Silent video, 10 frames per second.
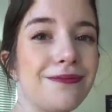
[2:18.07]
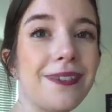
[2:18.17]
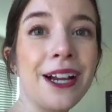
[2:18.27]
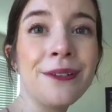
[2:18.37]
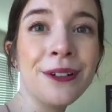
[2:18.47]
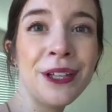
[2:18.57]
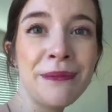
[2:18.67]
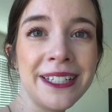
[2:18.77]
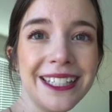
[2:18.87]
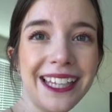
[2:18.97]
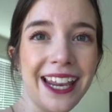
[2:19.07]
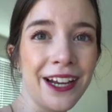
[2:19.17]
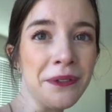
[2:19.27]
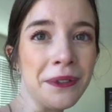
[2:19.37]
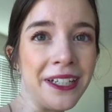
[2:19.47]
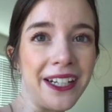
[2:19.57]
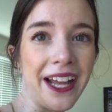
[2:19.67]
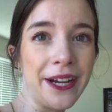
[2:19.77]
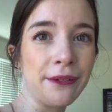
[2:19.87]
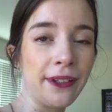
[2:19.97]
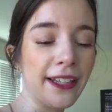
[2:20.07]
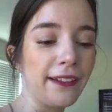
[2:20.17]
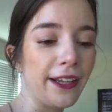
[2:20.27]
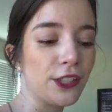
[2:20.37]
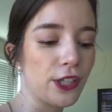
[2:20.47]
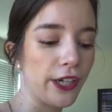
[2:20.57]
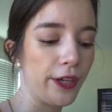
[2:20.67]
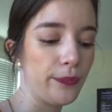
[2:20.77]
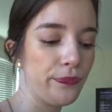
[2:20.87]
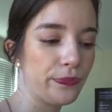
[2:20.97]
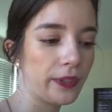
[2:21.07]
I really miss Cameron. I really liked her.